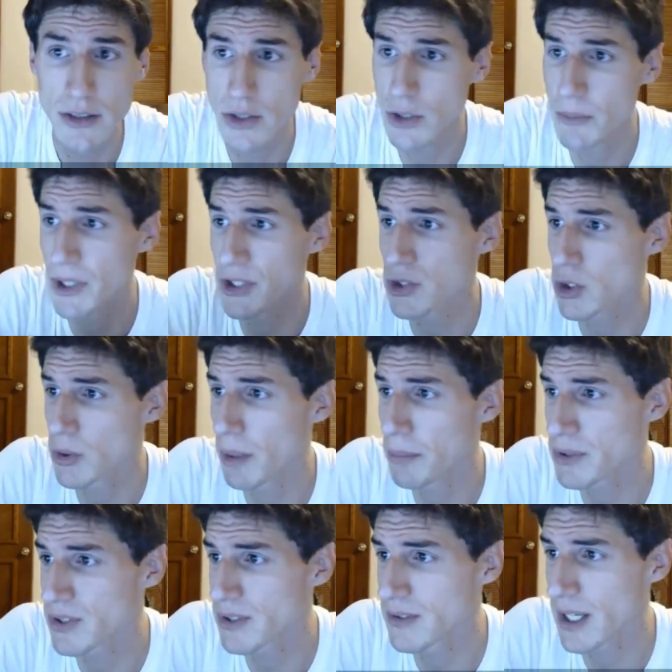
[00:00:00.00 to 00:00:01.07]
Two-dimensional
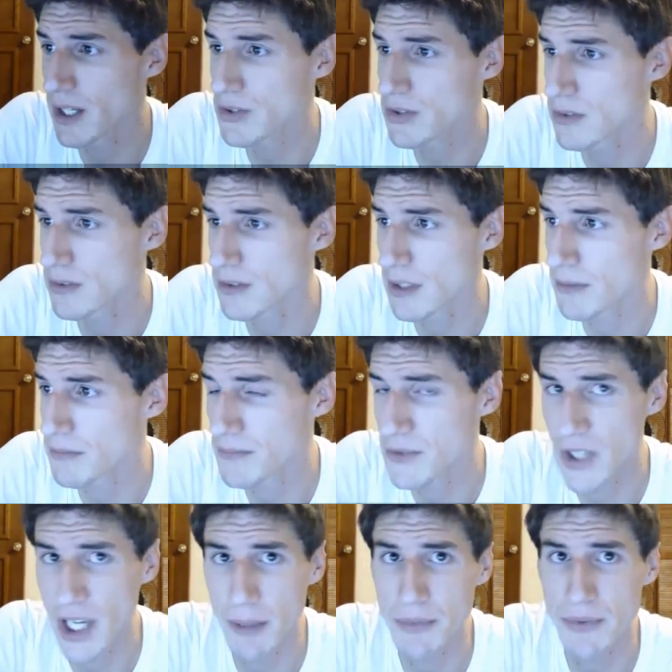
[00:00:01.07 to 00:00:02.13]
representations of
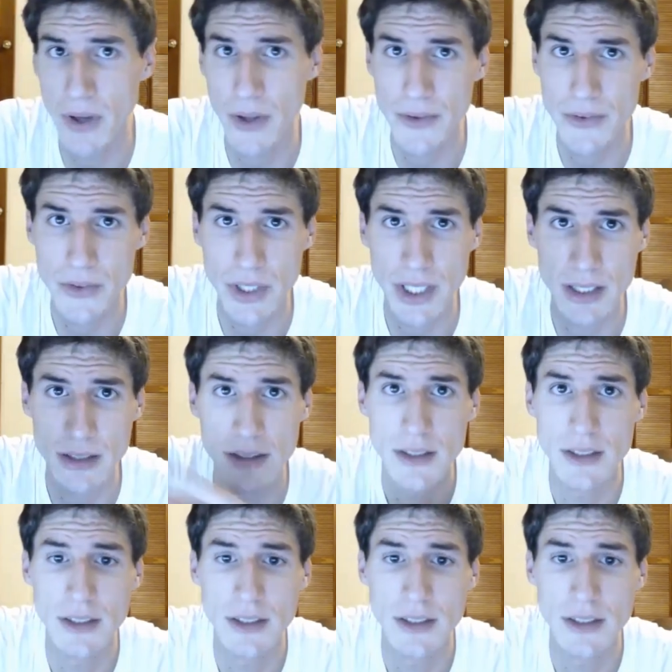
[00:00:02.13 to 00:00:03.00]
shapes on the screen.